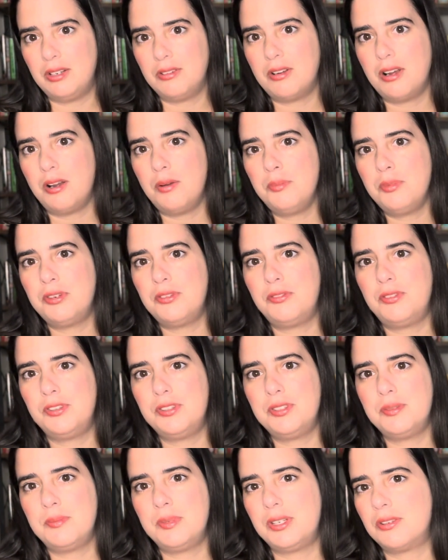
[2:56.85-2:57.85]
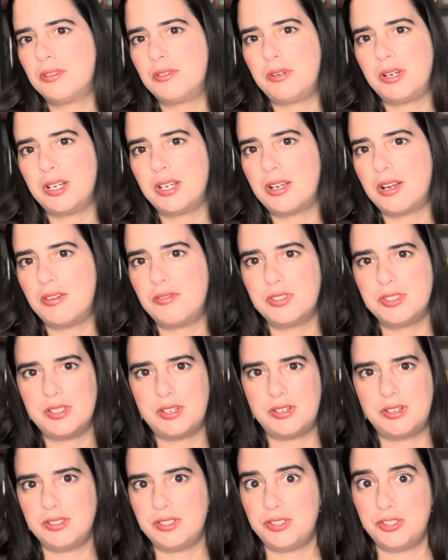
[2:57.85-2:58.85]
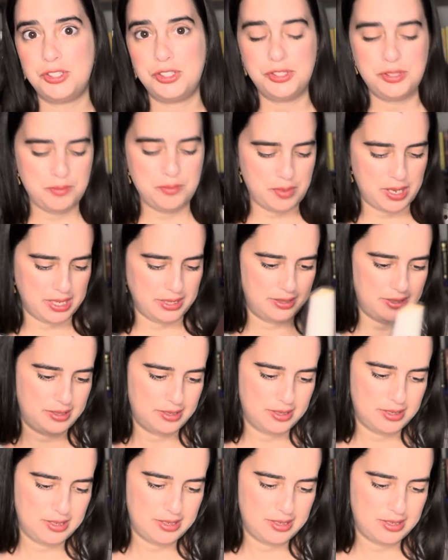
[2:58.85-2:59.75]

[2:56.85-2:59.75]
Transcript: Look how beautiful the middle grade covers are. They're just the best.